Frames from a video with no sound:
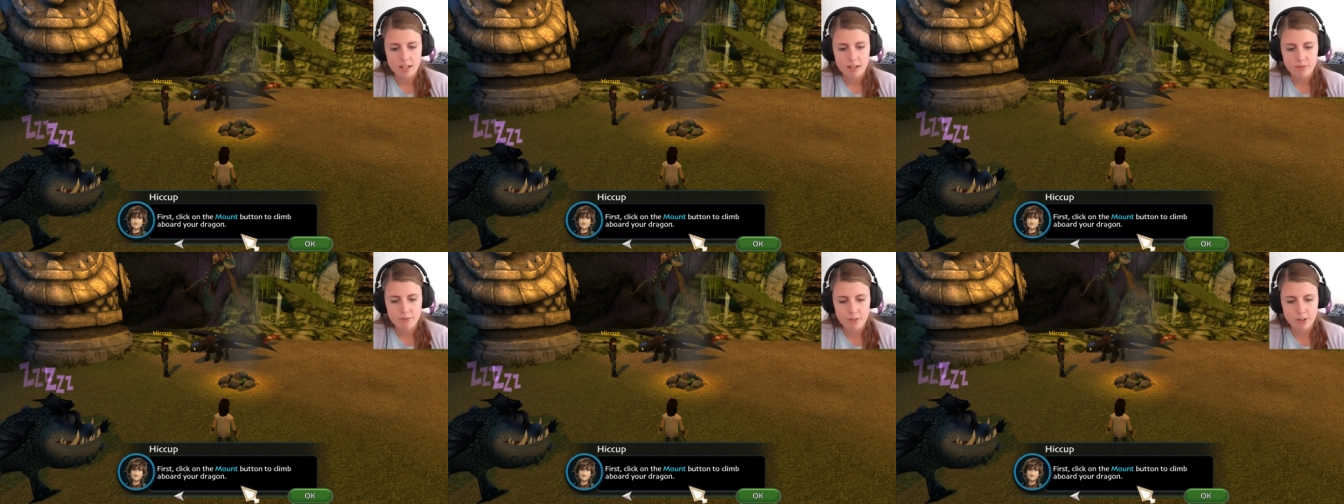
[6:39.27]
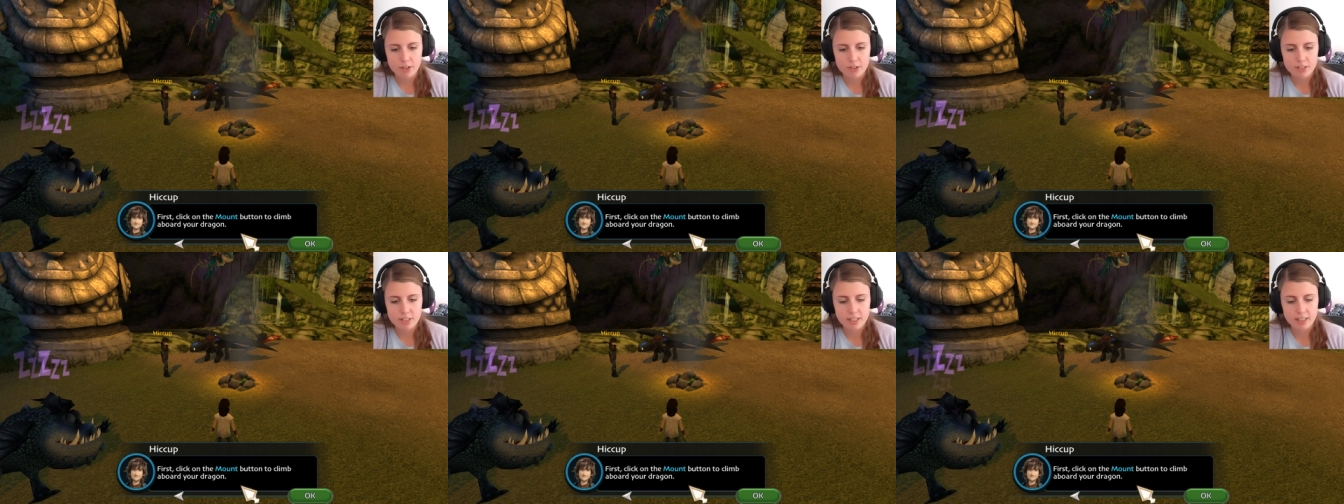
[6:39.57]

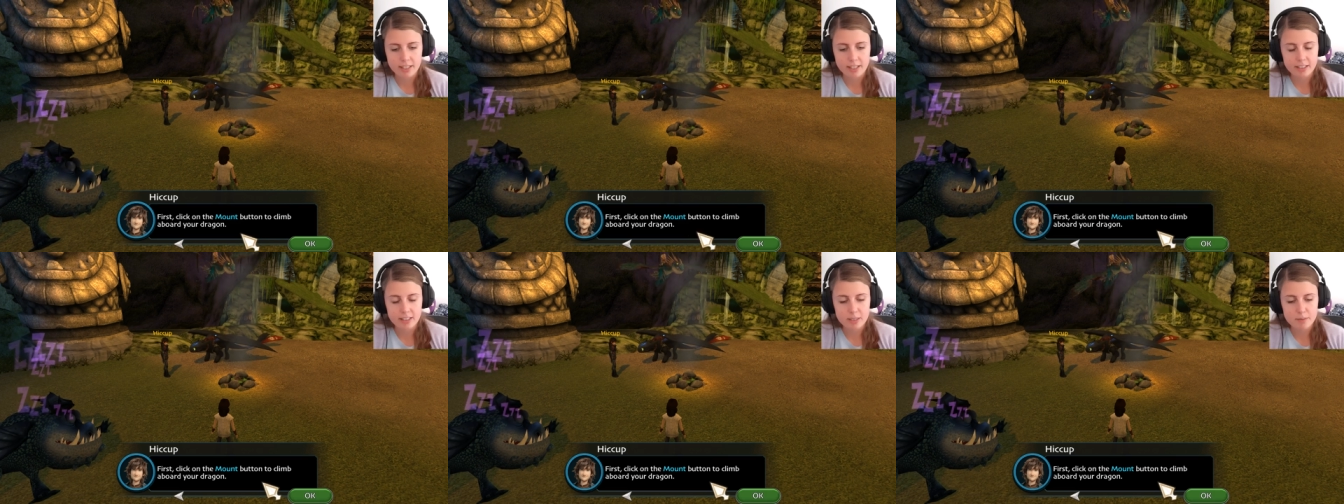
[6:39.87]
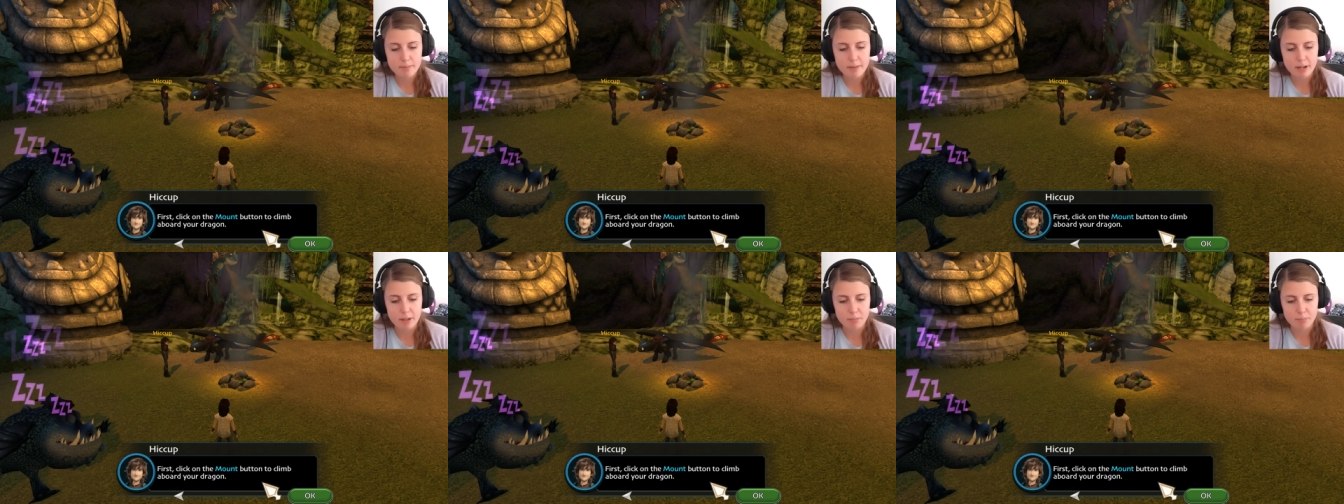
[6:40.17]
First, click on the
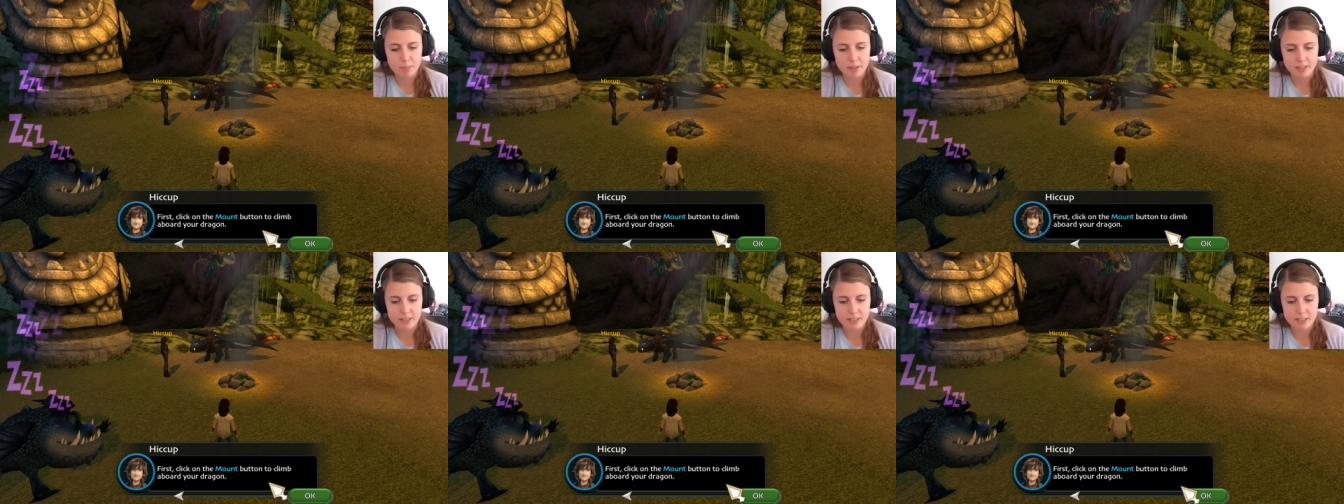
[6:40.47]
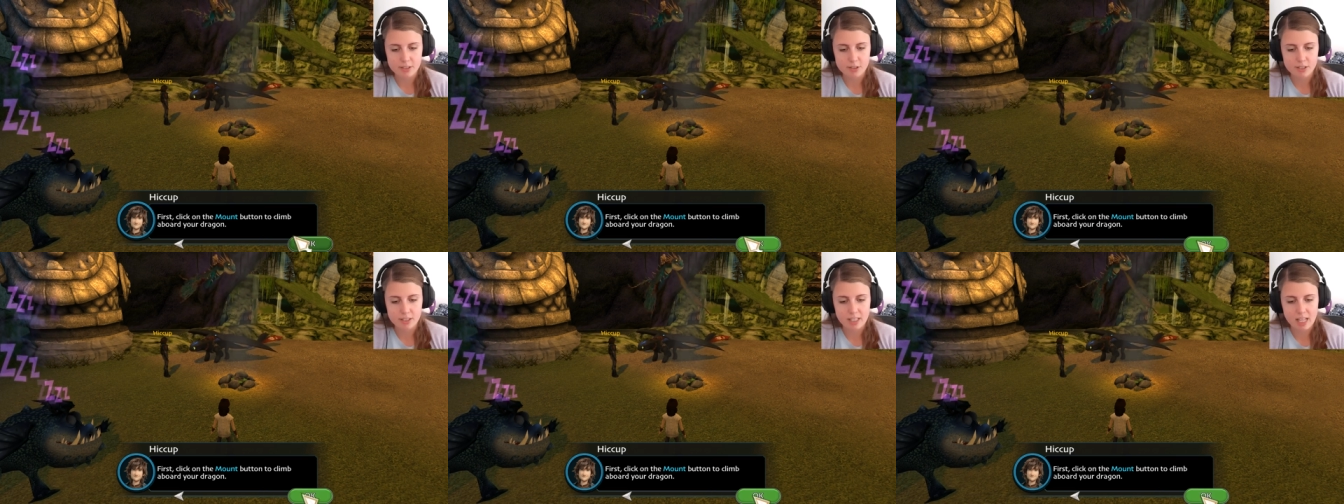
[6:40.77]
mount button
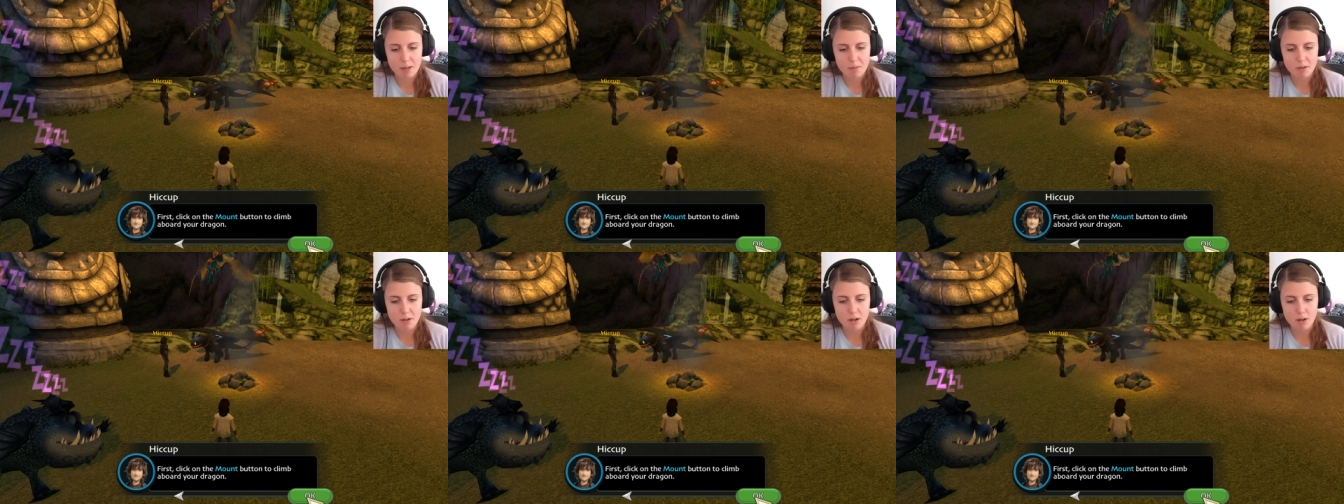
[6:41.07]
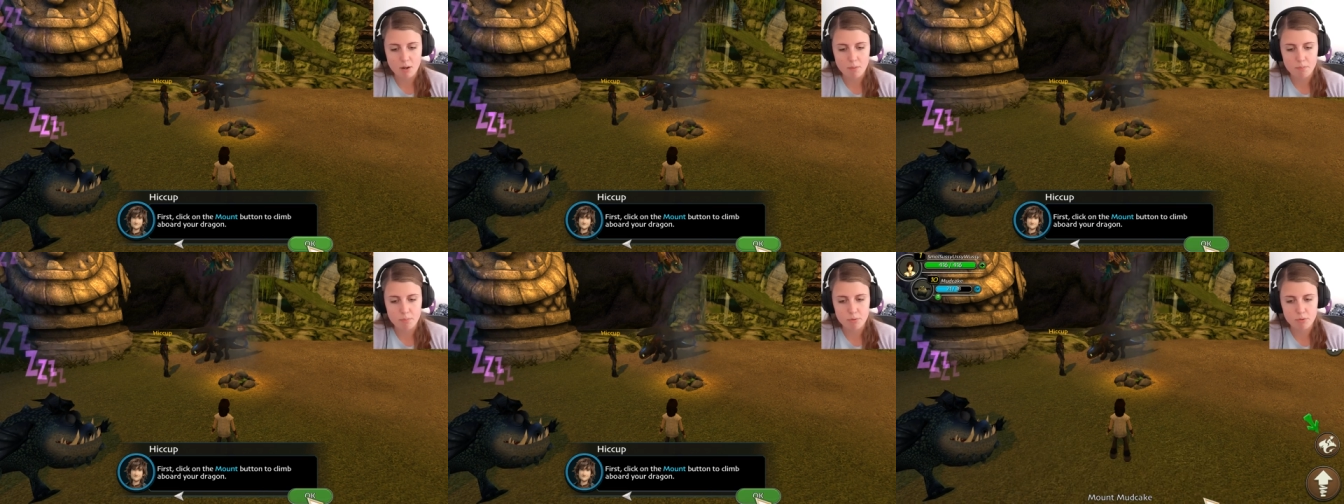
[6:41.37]
to climb
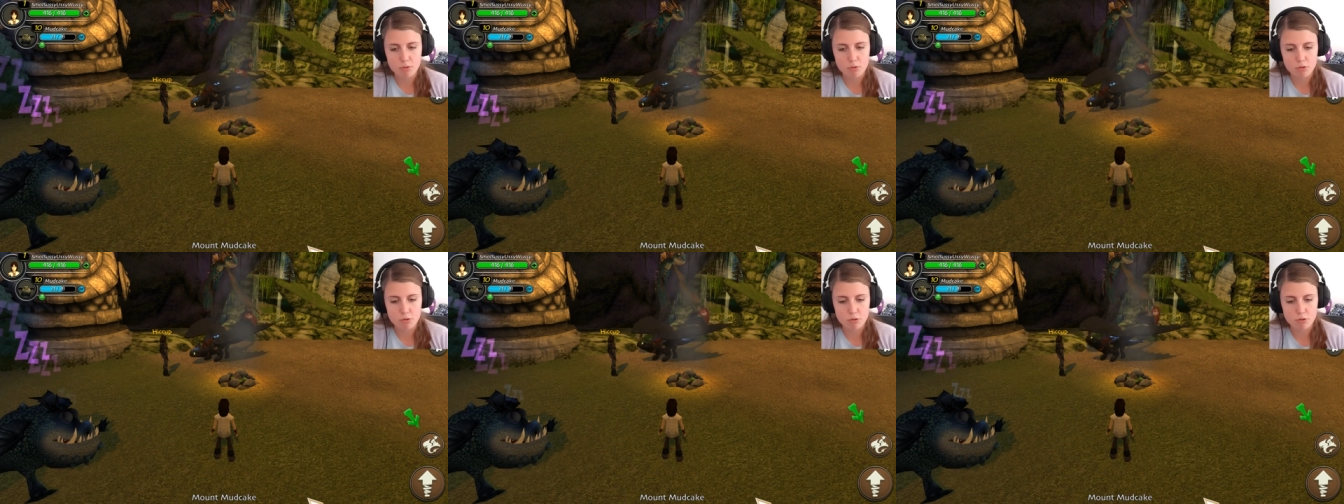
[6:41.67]
aboard